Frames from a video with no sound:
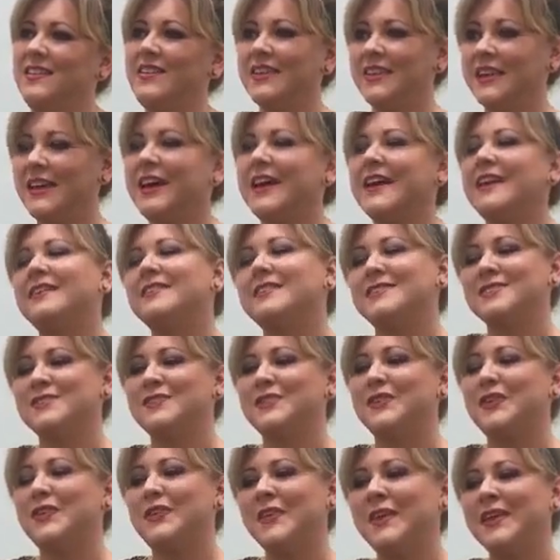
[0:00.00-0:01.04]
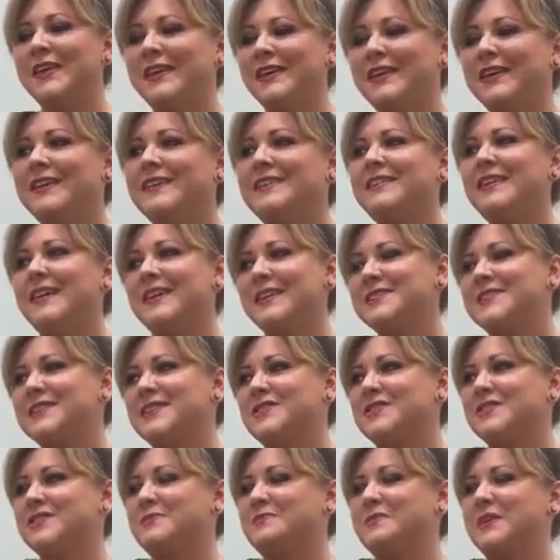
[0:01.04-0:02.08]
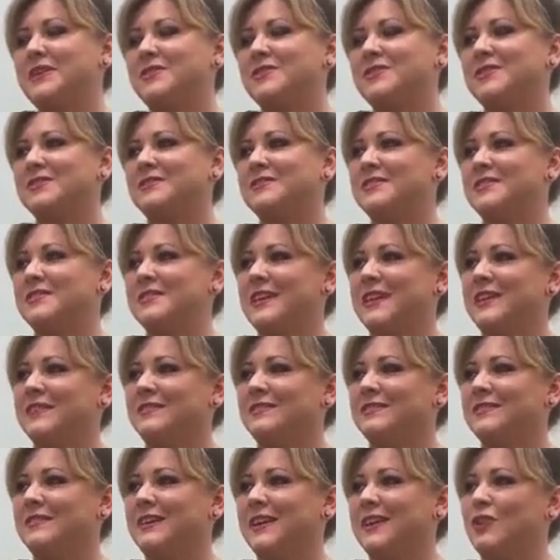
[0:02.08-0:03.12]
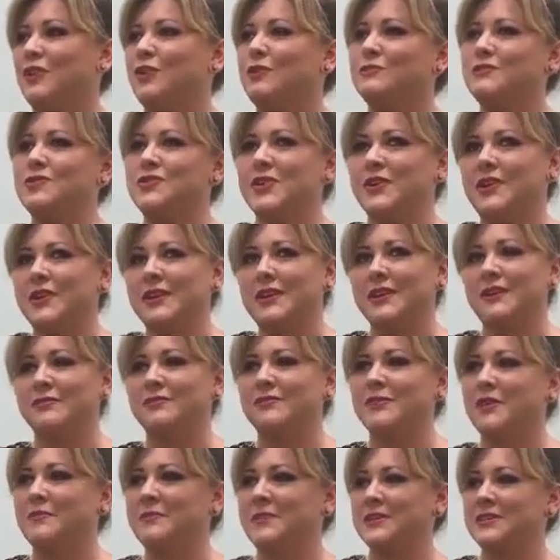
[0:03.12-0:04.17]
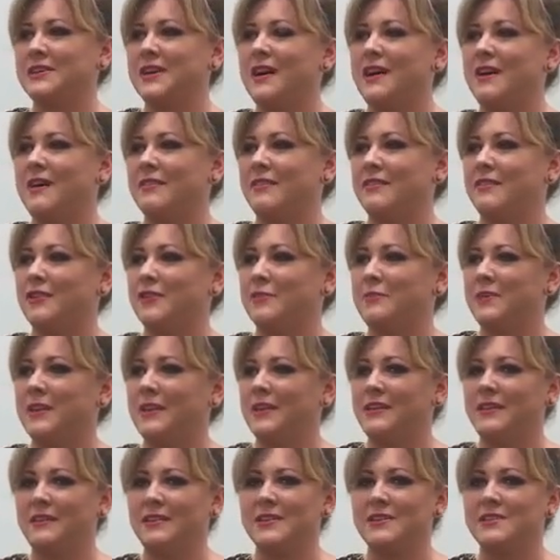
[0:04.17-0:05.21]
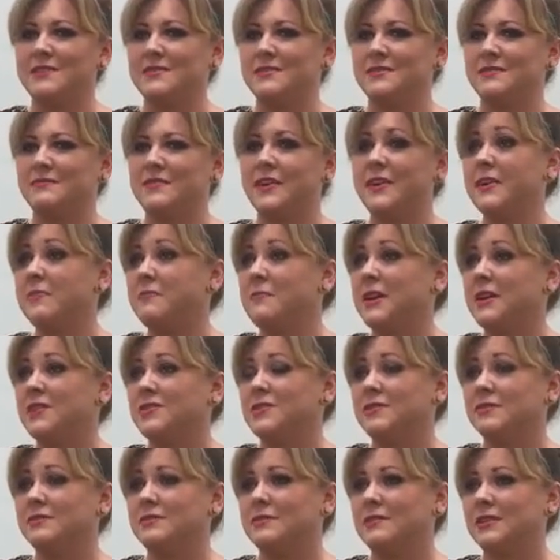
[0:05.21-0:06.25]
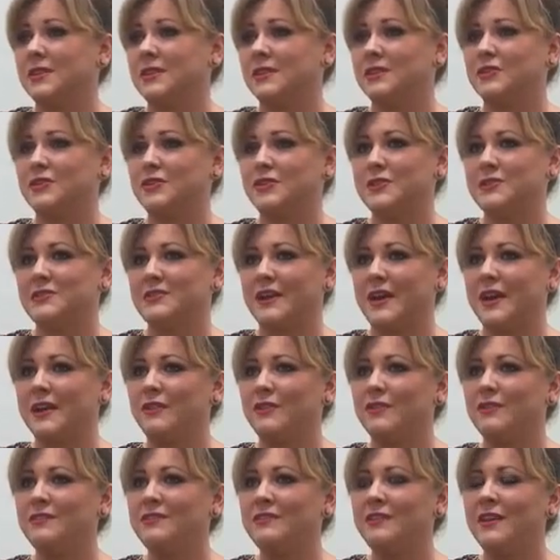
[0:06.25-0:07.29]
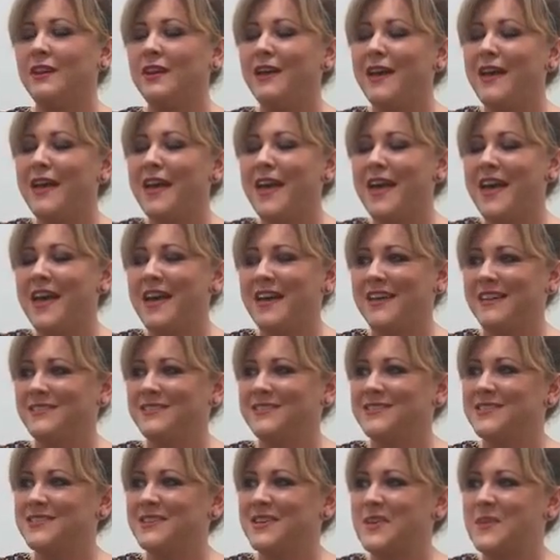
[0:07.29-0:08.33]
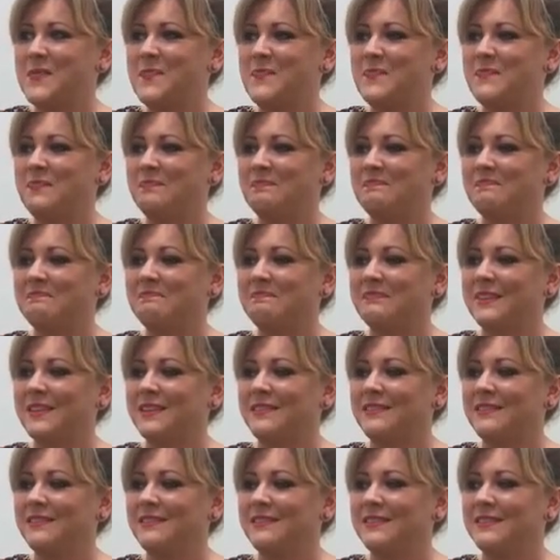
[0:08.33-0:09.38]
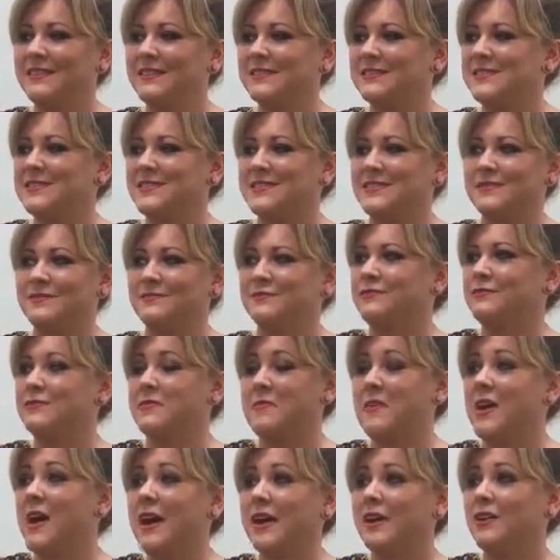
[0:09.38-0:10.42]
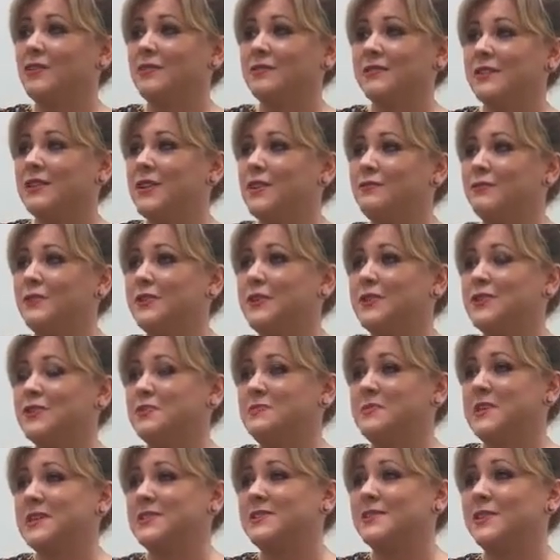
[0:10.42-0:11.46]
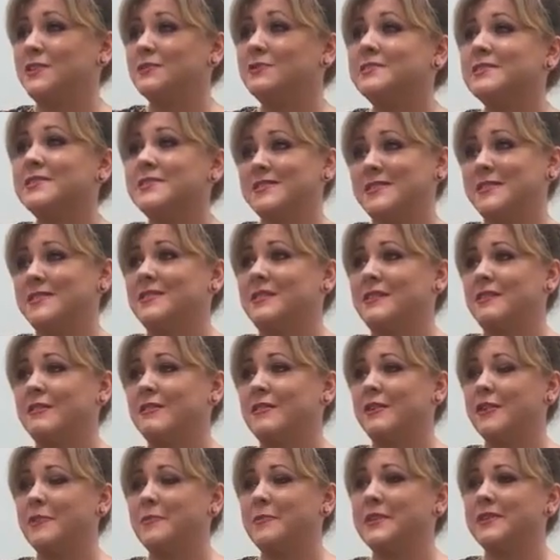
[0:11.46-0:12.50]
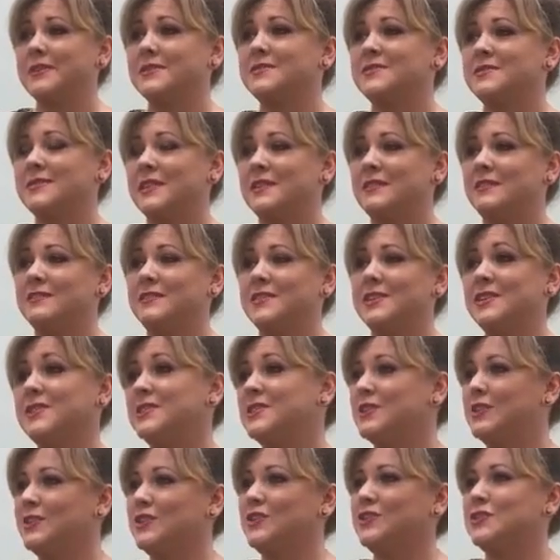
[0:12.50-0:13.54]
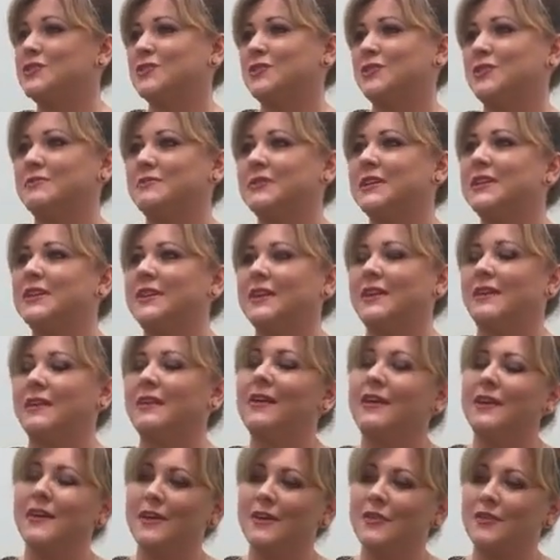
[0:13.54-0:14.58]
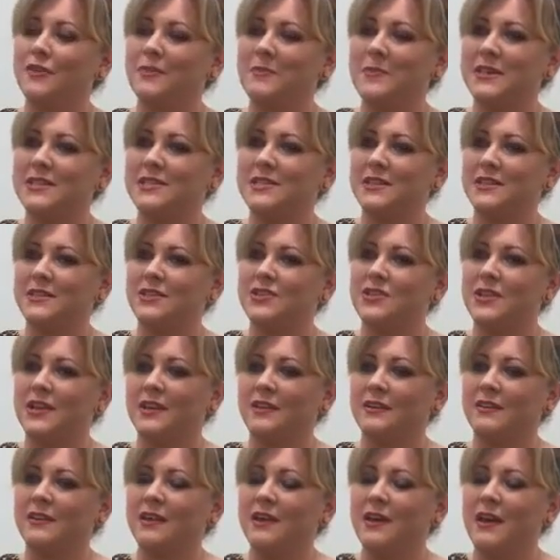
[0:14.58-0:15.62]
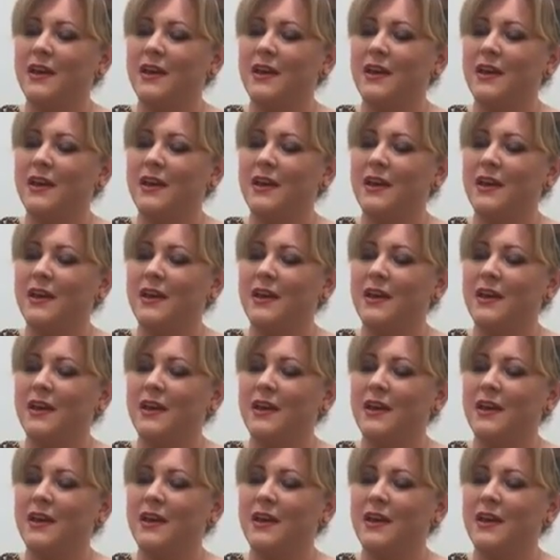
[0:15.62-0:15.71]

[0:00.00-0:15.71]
Okay, so yeah, as I just mentioned, that whole journey of coming to art therapy is very much includes Ikon, and it's from Ikon that I've learned all my skills as an art therapist and continue to, really, through my teaching.